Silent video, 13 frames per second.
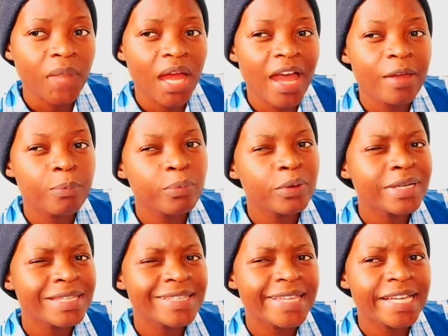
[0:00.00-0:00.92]
I put
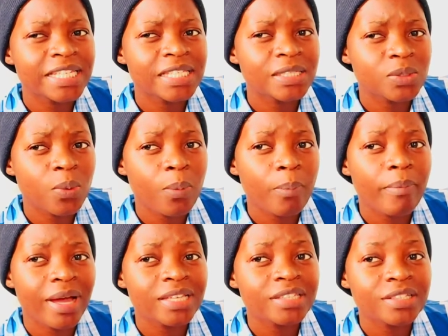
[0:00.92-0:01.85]
that so
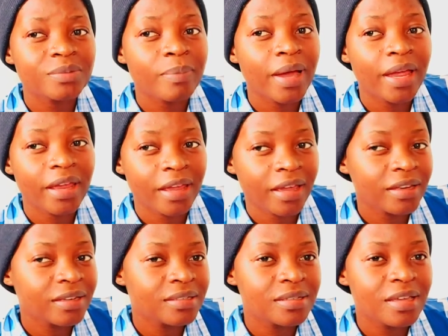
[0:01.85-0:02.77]
much in my head.